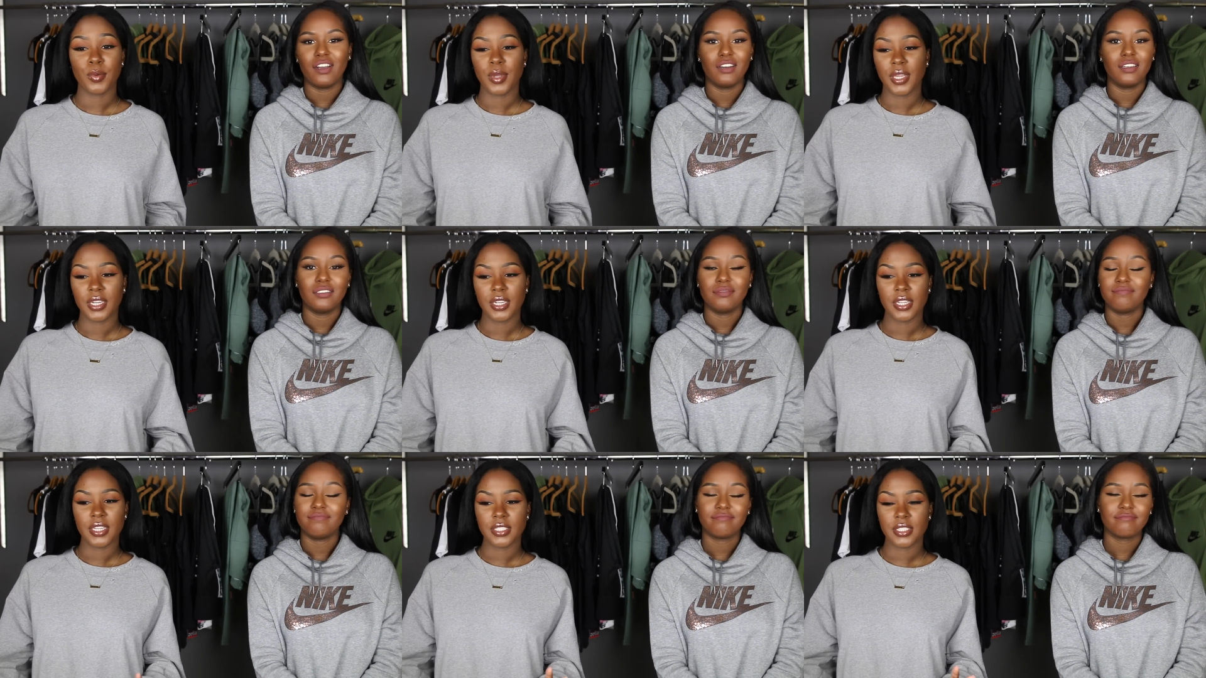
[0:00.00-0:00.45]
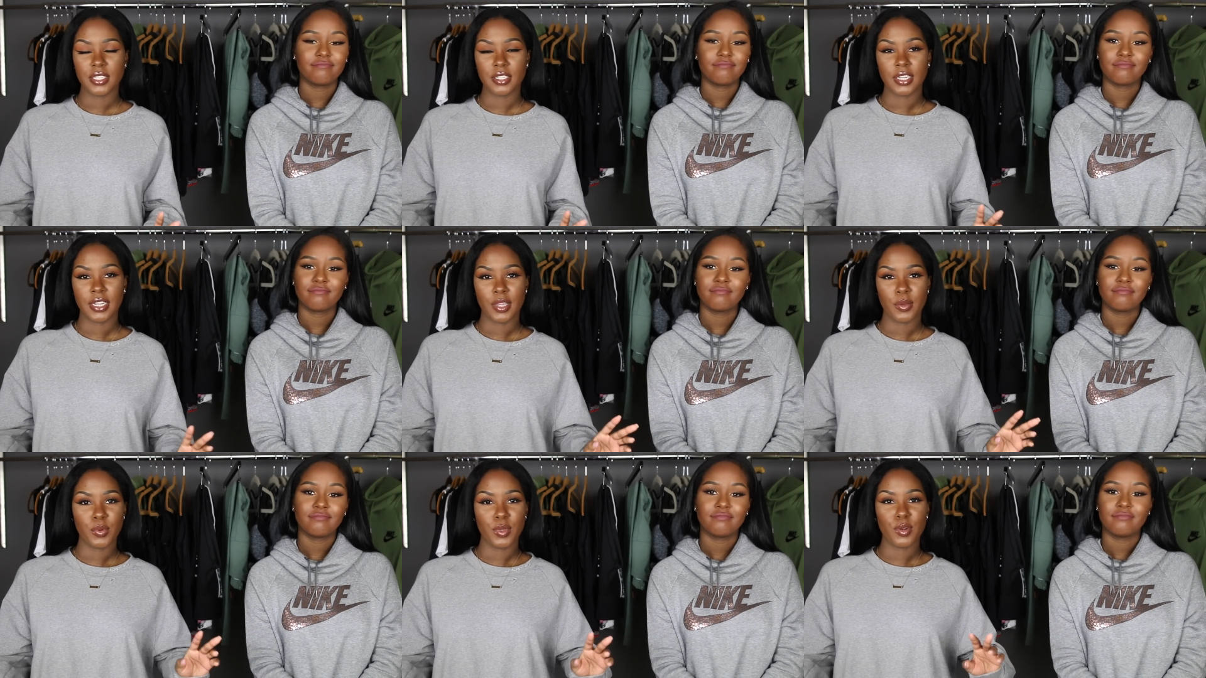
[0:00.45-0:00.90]
Speaker 1: it doesn't
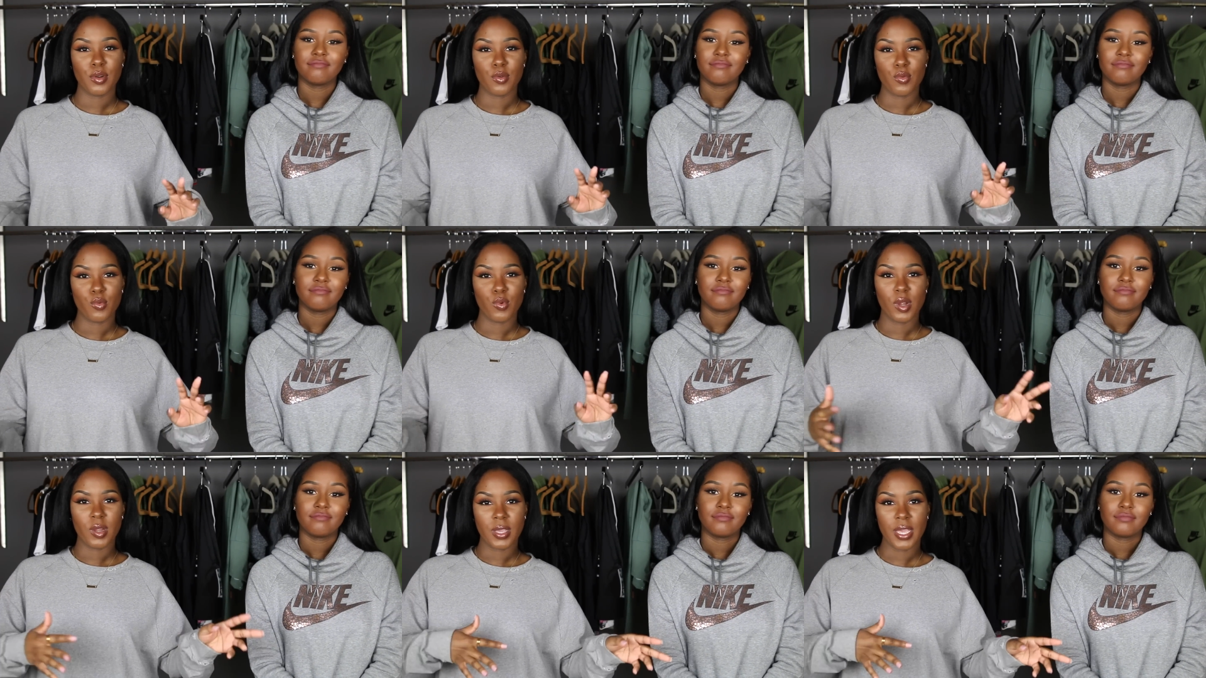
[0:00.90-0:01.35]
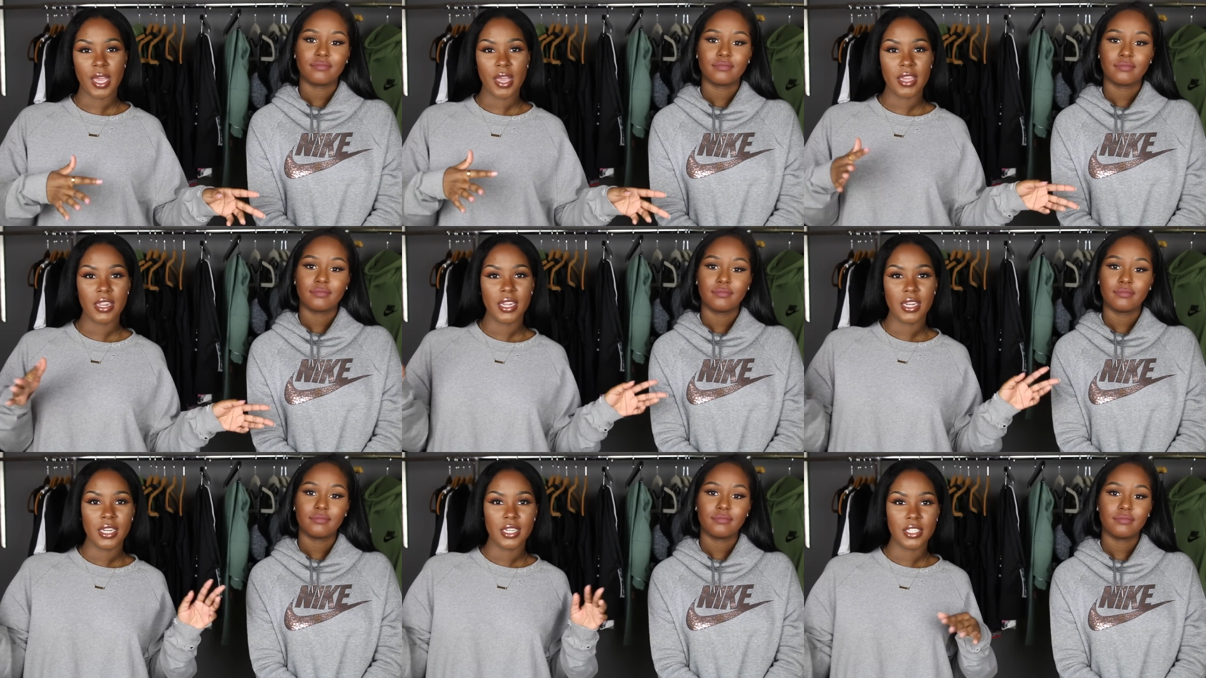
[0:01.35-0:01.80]
like we don't work out
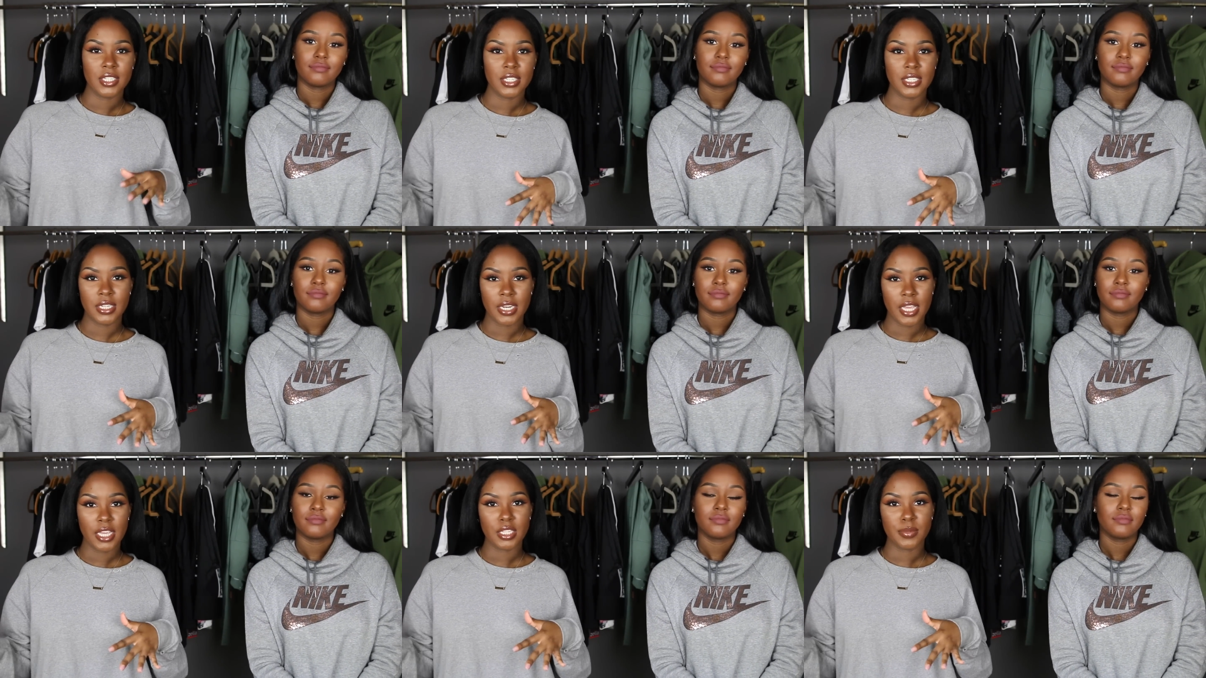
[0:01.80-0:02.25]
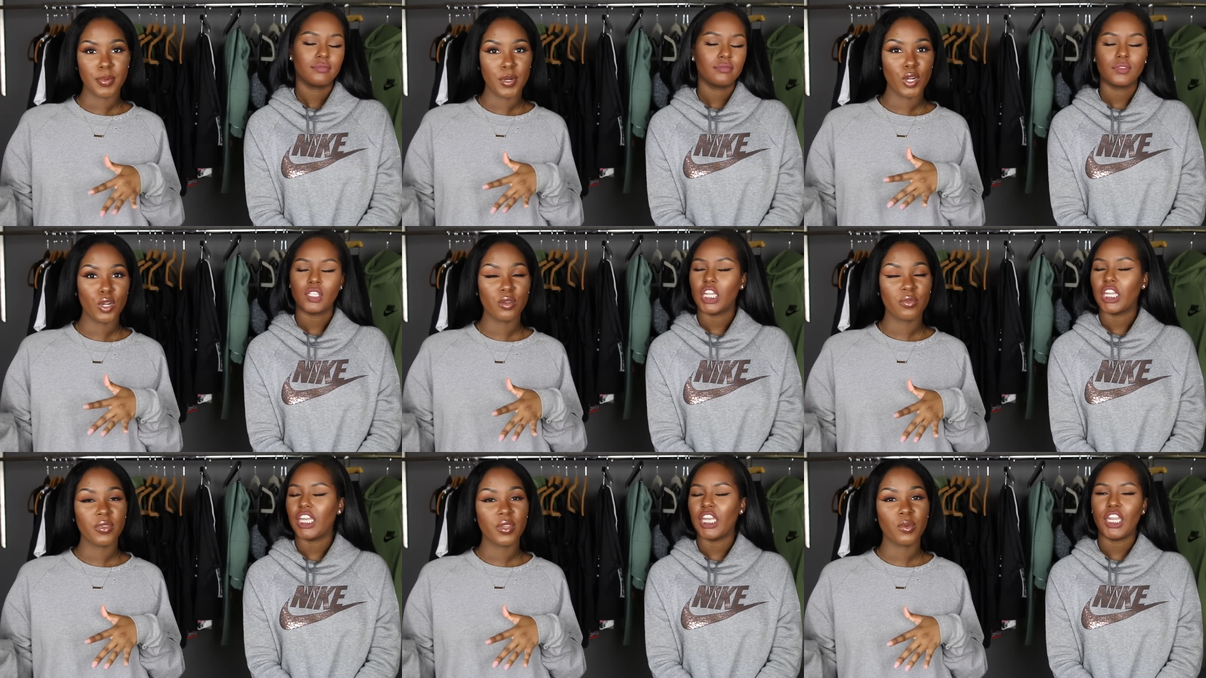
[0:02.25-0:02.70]
and then it just stays
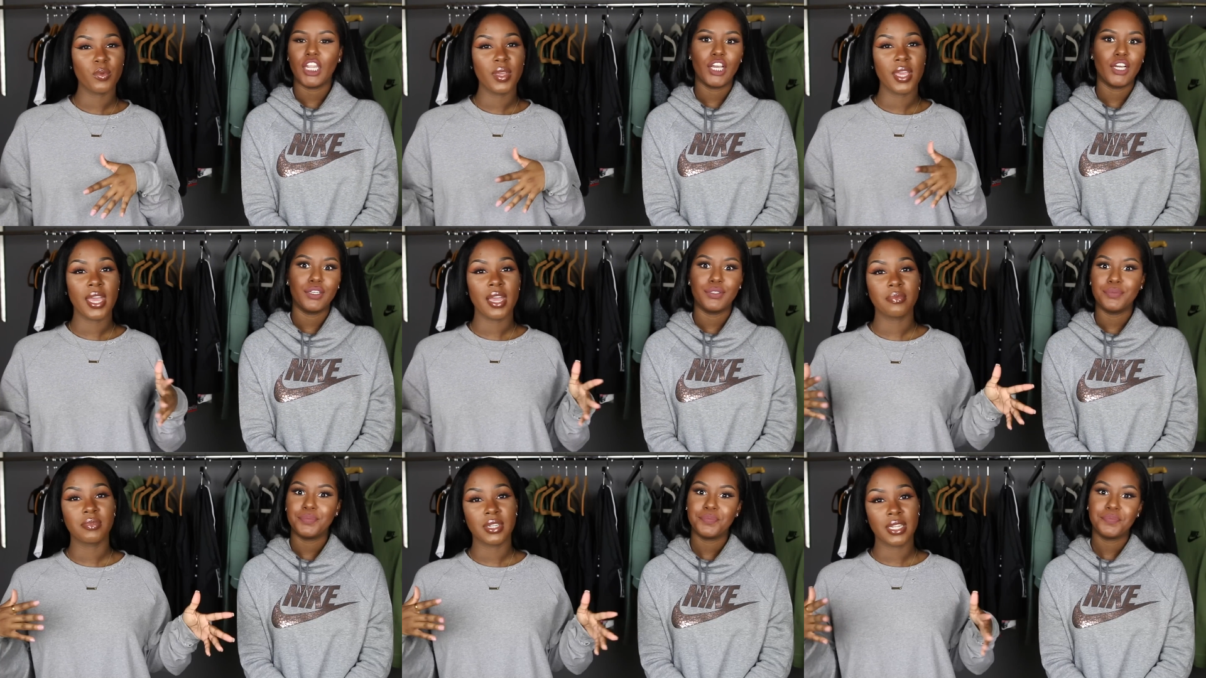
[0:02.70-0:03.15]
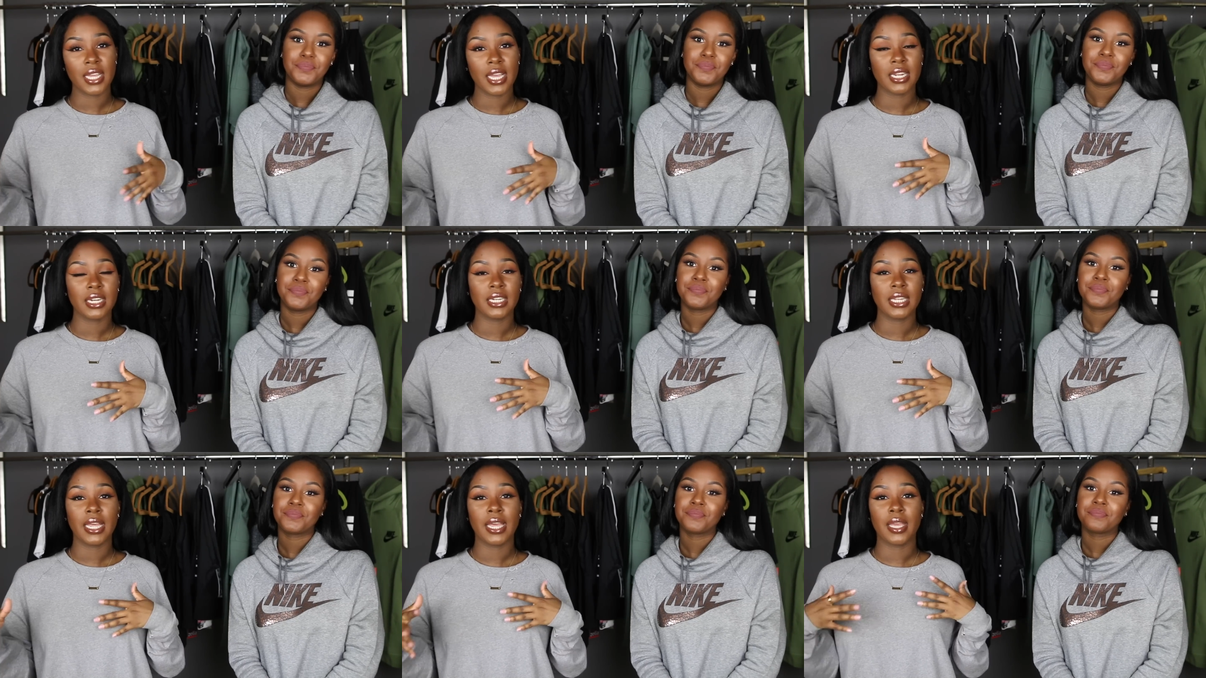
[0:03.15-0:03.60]
perfect. We have to kind
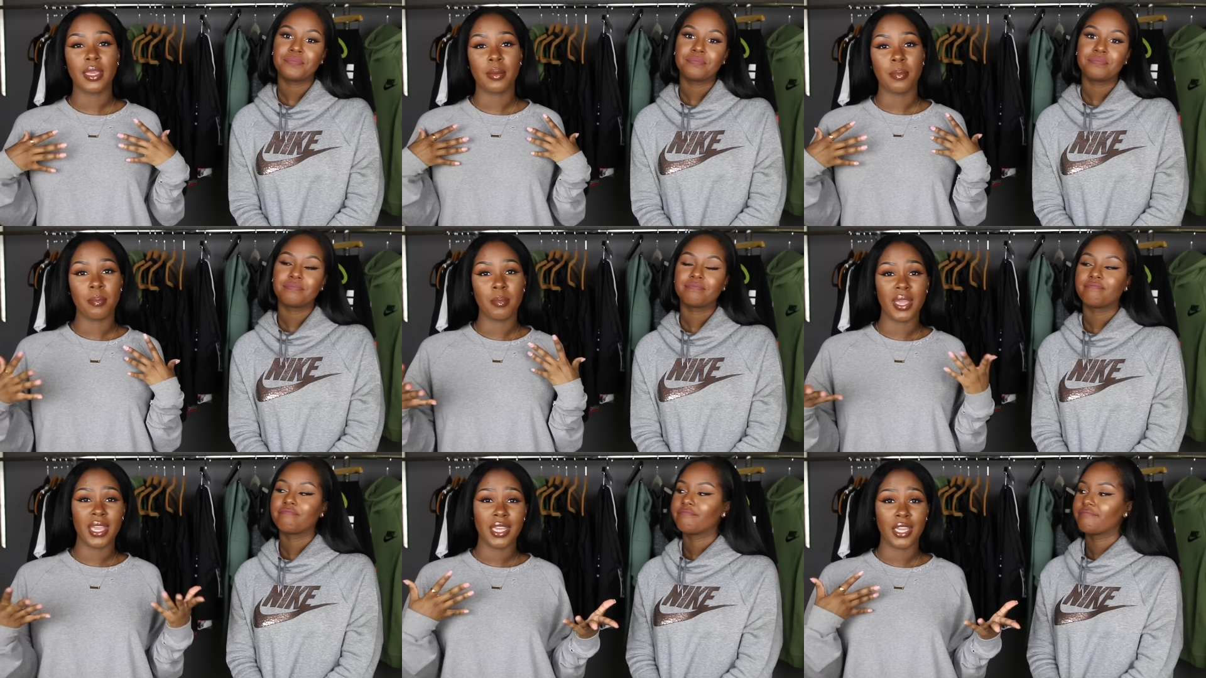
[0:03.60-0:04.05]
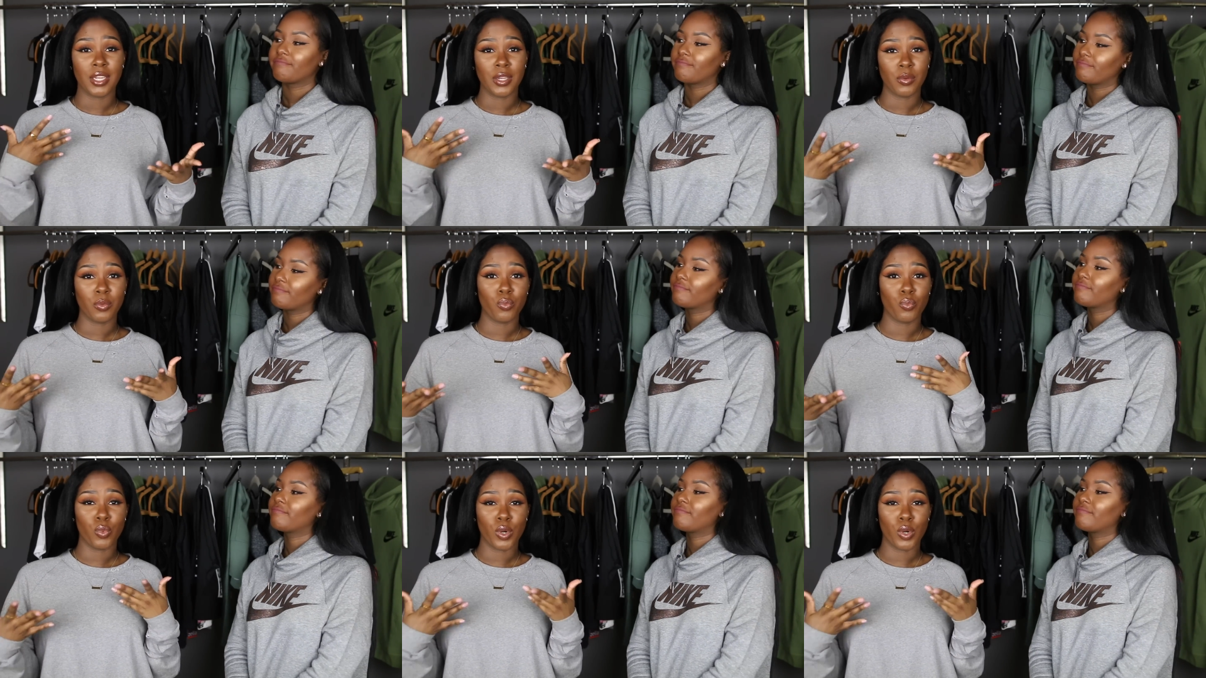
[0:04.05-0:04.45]
of like make it